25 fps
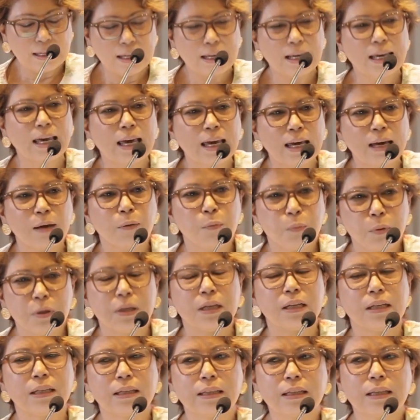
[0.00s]
care
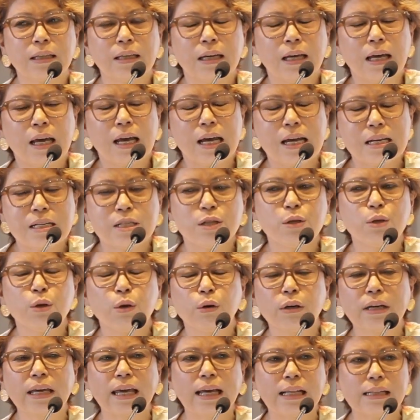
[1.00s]
work into
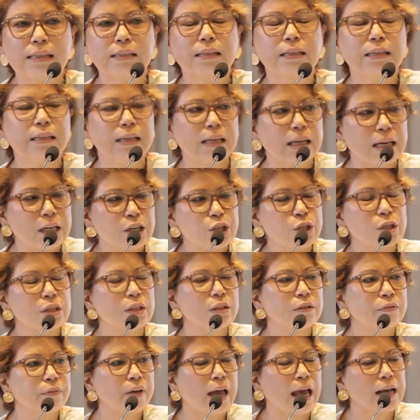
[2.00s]
your calculation
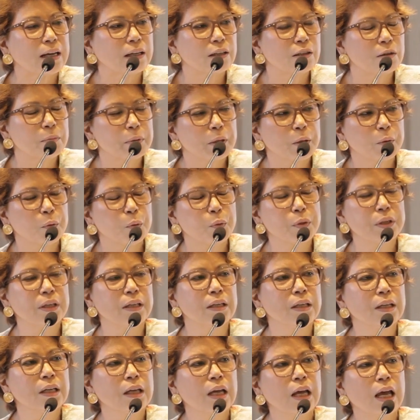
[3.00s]
of economic growth
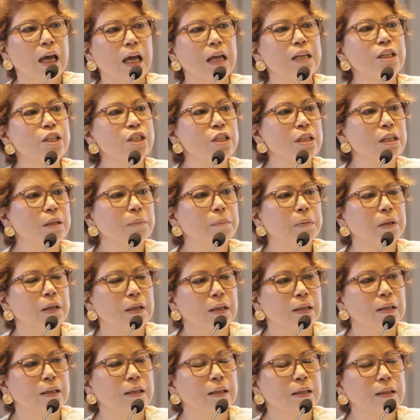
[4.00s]
and, and
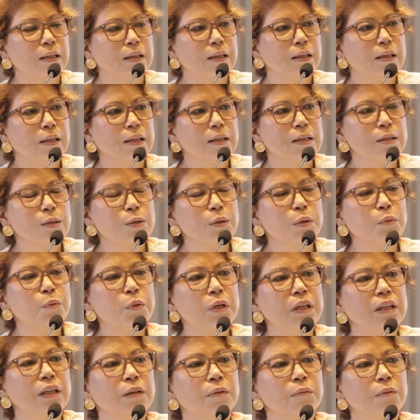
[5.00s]
GDP? So the
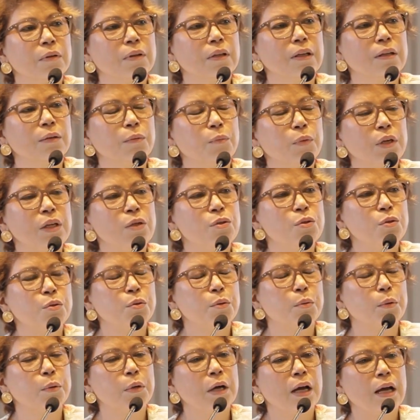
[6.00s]
work that, that we
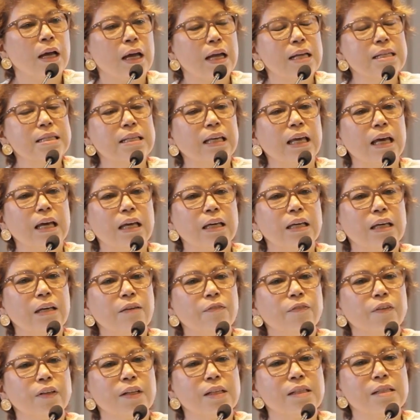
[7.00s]
do as
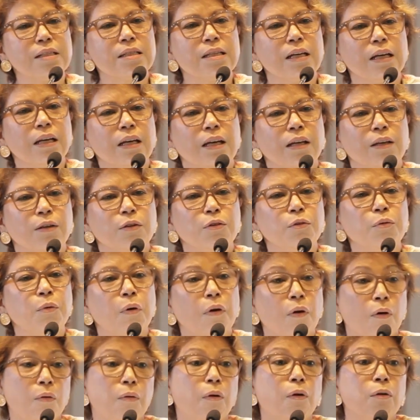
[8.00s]
caregivers, you
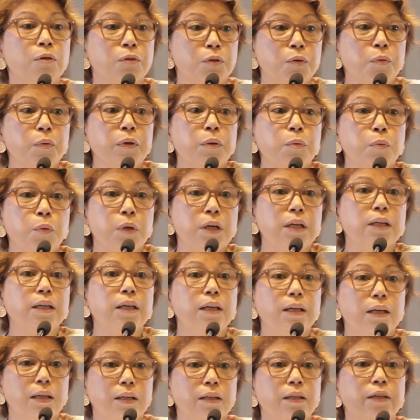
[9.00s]
know, although we're
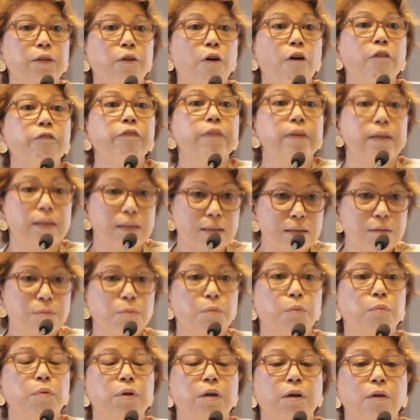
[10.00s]
working in an office,
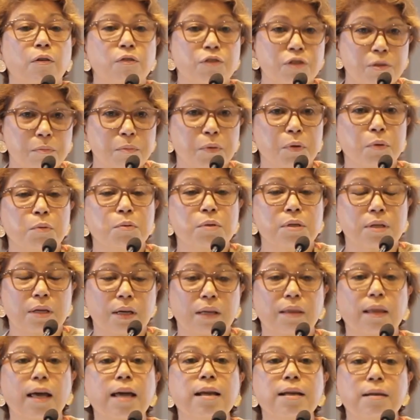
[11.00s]
we're
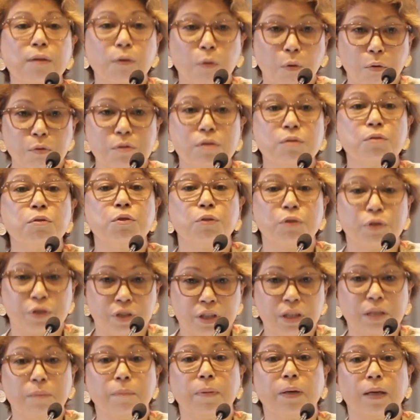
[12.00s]
contributing, that goes to your
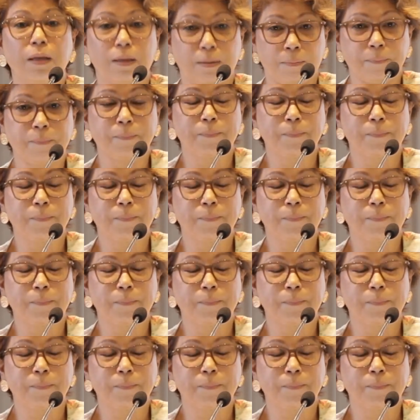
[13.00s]
GDP,